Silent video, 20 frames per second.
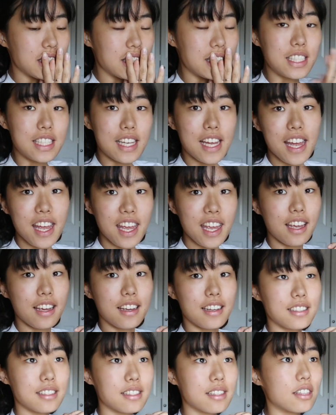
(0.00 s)
Today
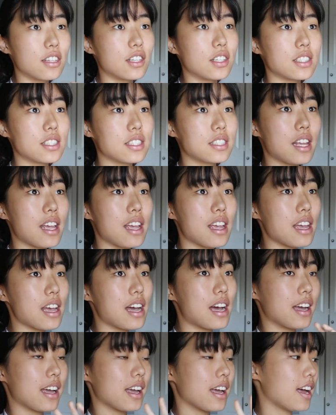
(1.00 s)
is Thursday.
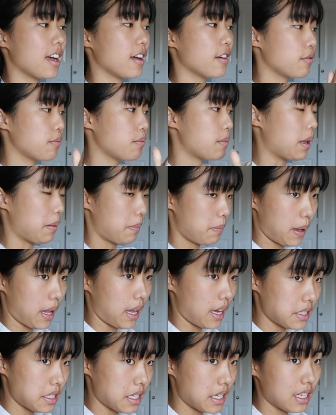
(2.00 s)
I have my
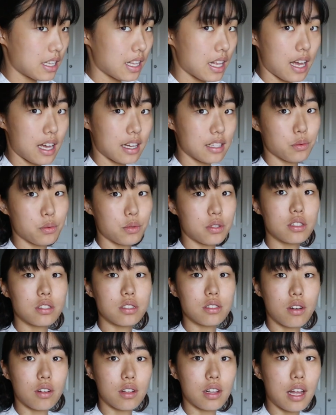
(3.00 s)
painting class, which
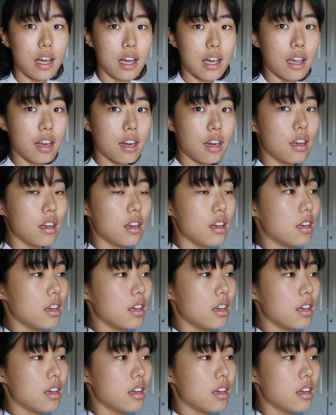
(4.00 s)
is online.